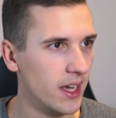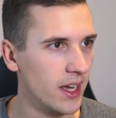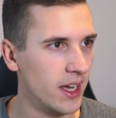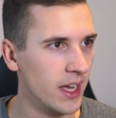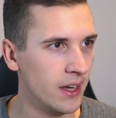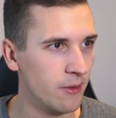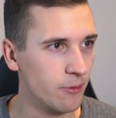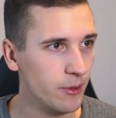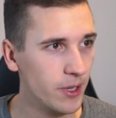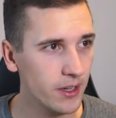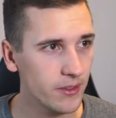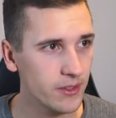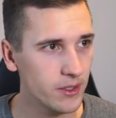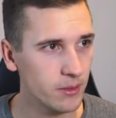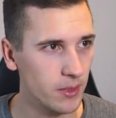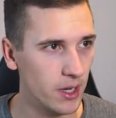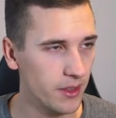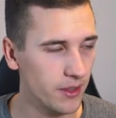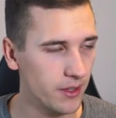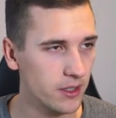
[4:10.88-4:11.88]
and we have
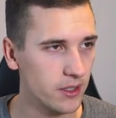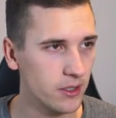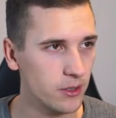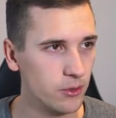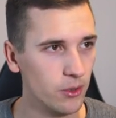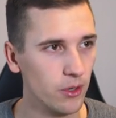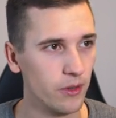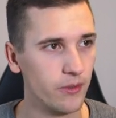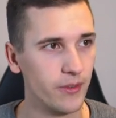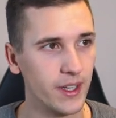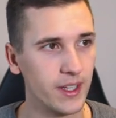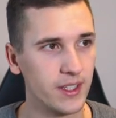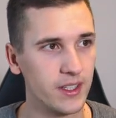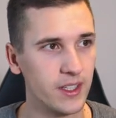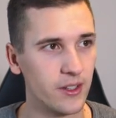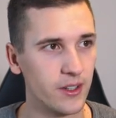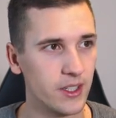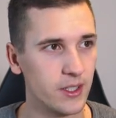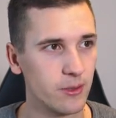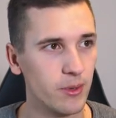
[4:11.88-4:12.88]
some other cool things
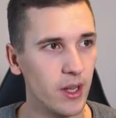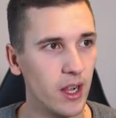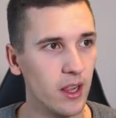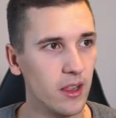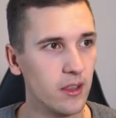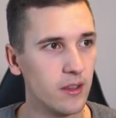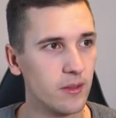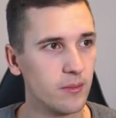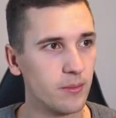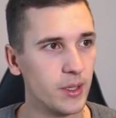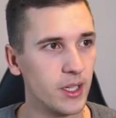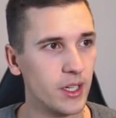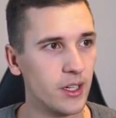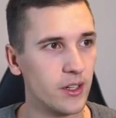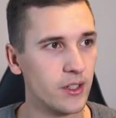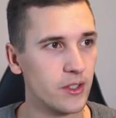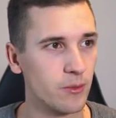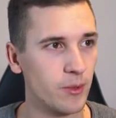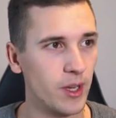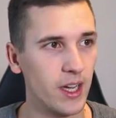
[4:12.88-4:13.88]
here as well,
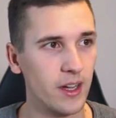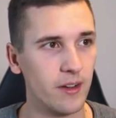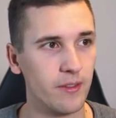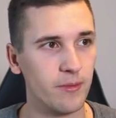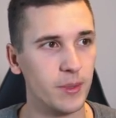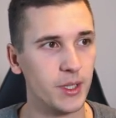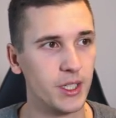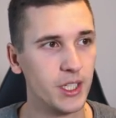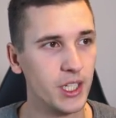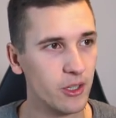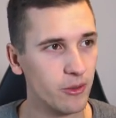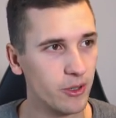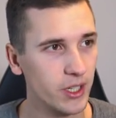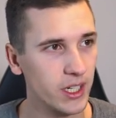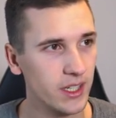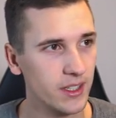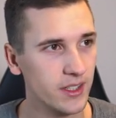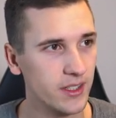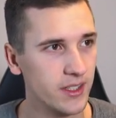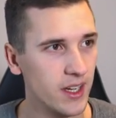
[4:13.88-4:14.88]
because we have
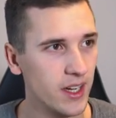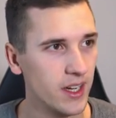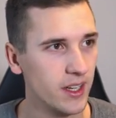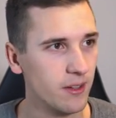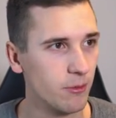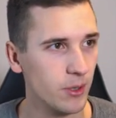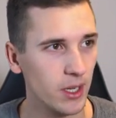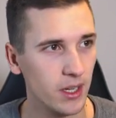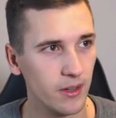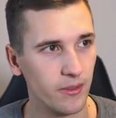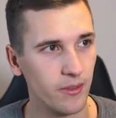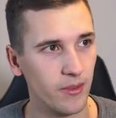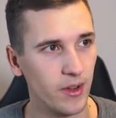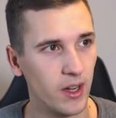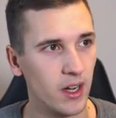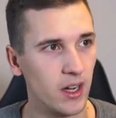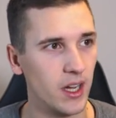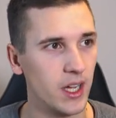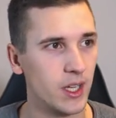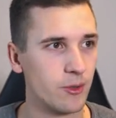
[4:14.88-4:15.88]
material design, we have
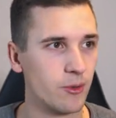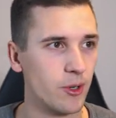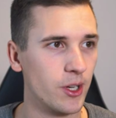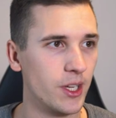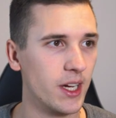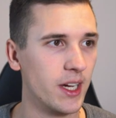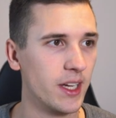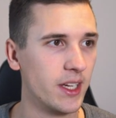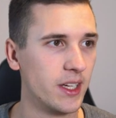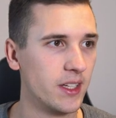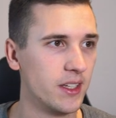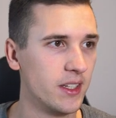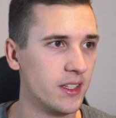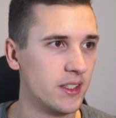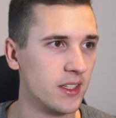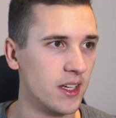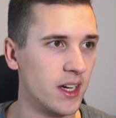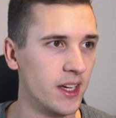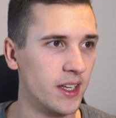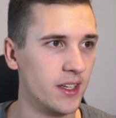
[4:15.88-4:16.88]
Android icon
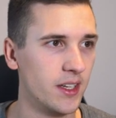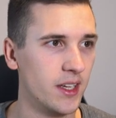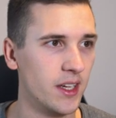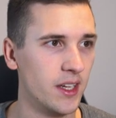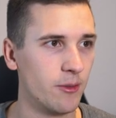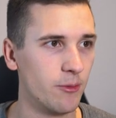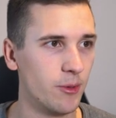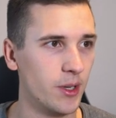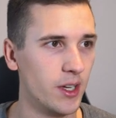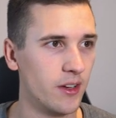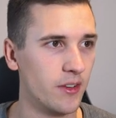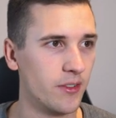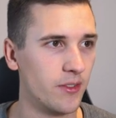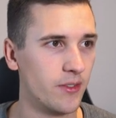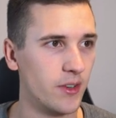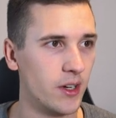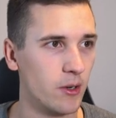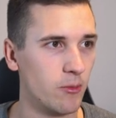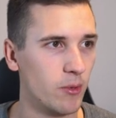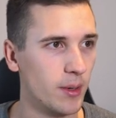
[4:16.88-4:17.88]
design, and we have
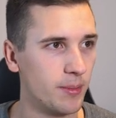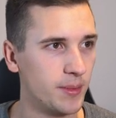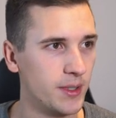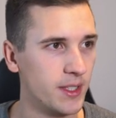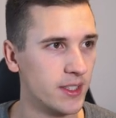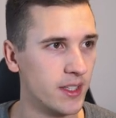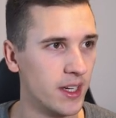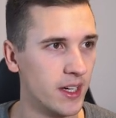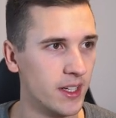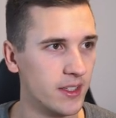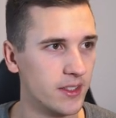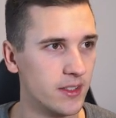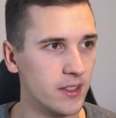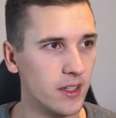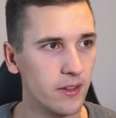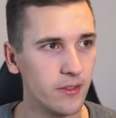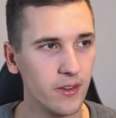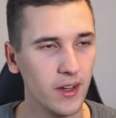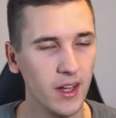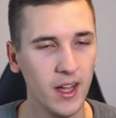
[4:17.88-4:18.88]
web design
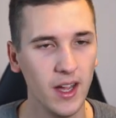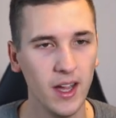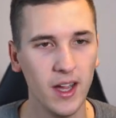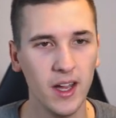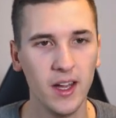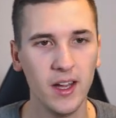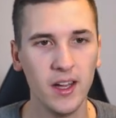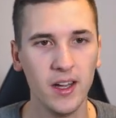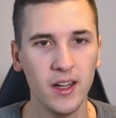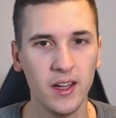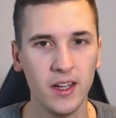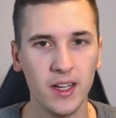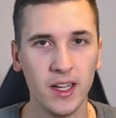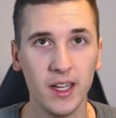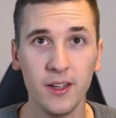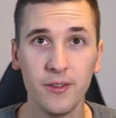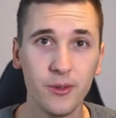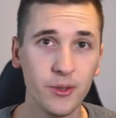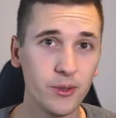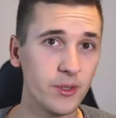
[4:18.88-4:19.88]
stuff.
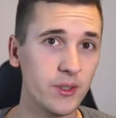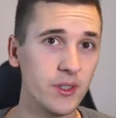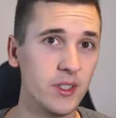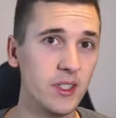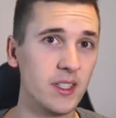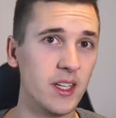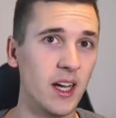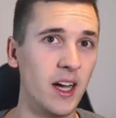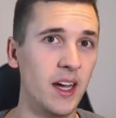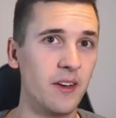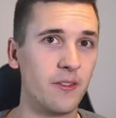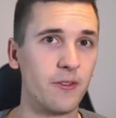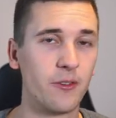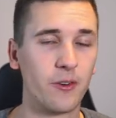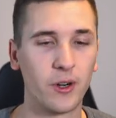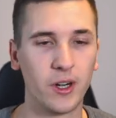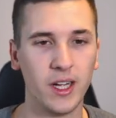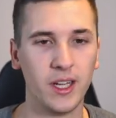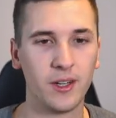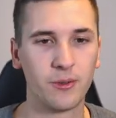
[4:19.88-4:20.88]
If you design
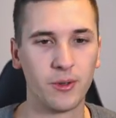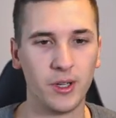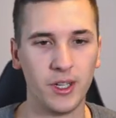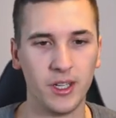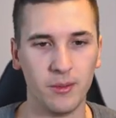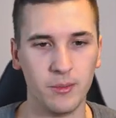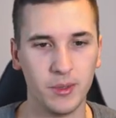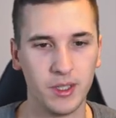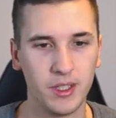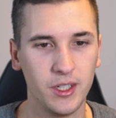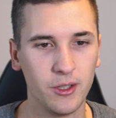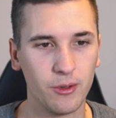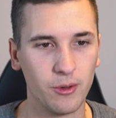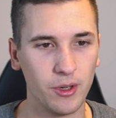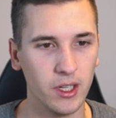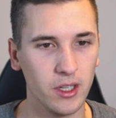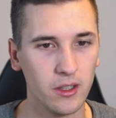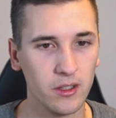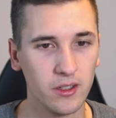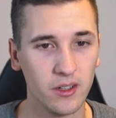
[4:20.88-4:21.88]
for Android and
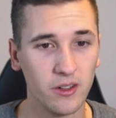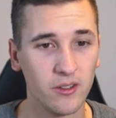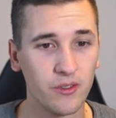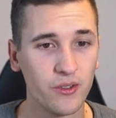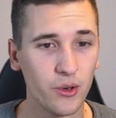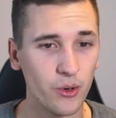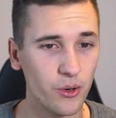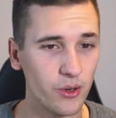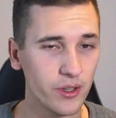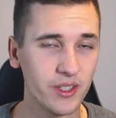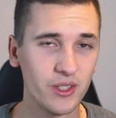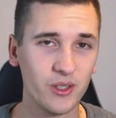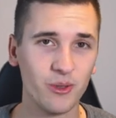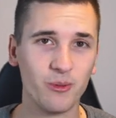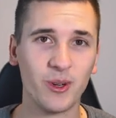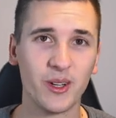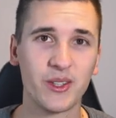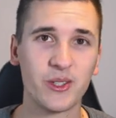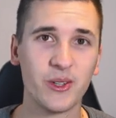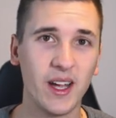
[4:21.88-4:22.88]
Material, of course you
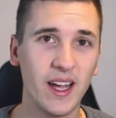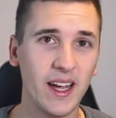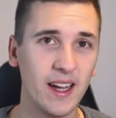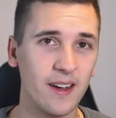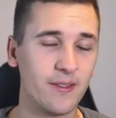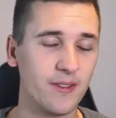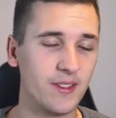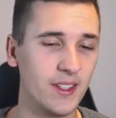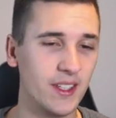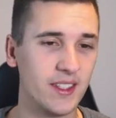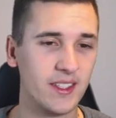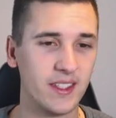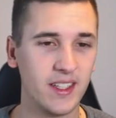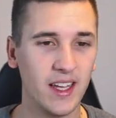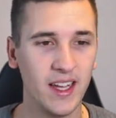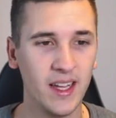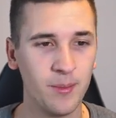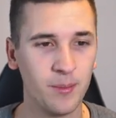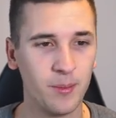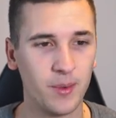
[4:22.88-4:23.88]
want to have the
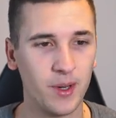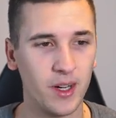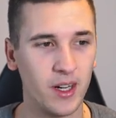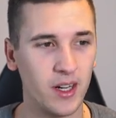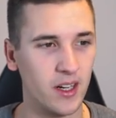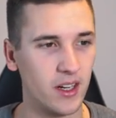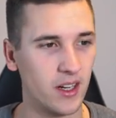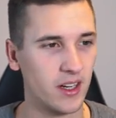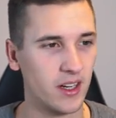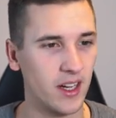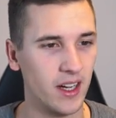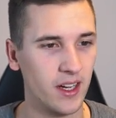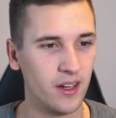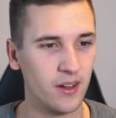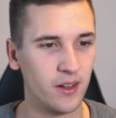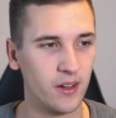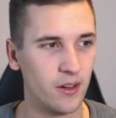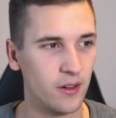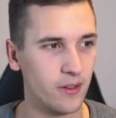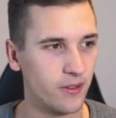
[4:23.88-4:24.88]
same
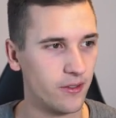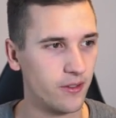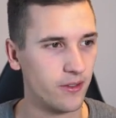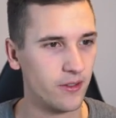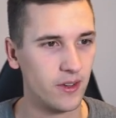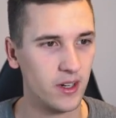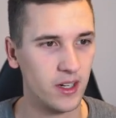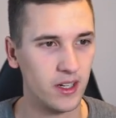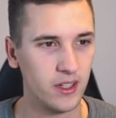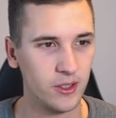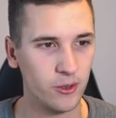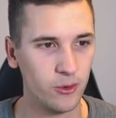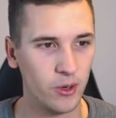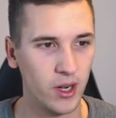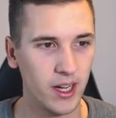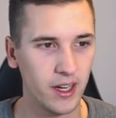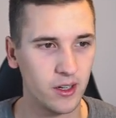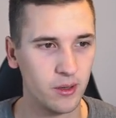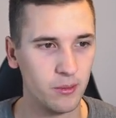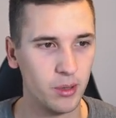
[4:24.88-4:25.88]
kind of
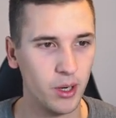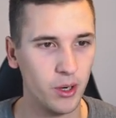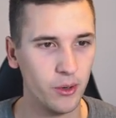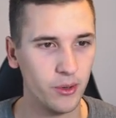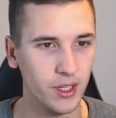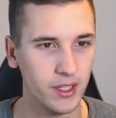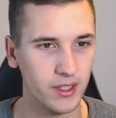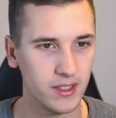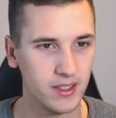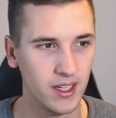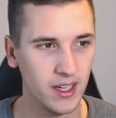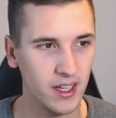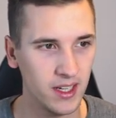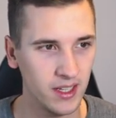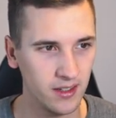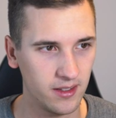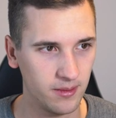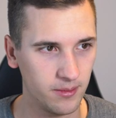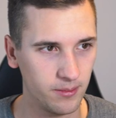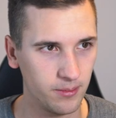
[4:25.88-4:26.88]
UI components,
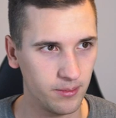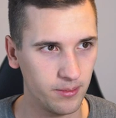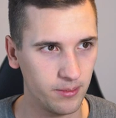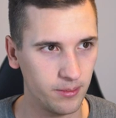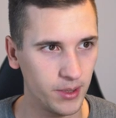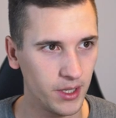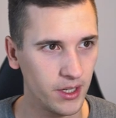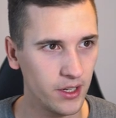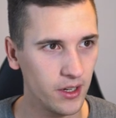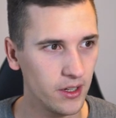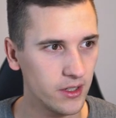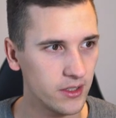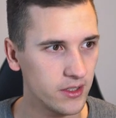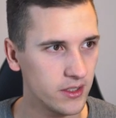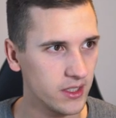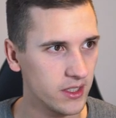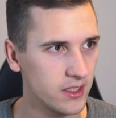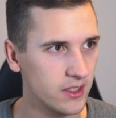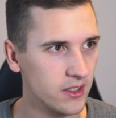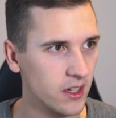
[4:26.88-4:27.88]
and
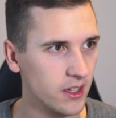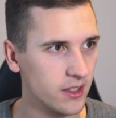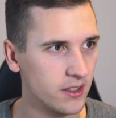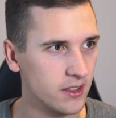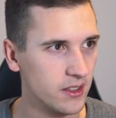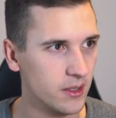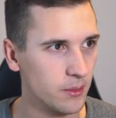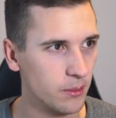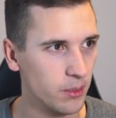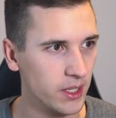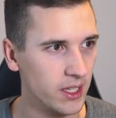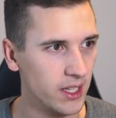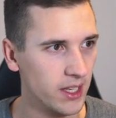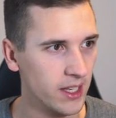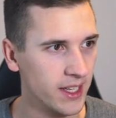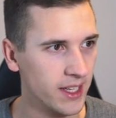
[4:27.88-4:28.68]
because it's not simply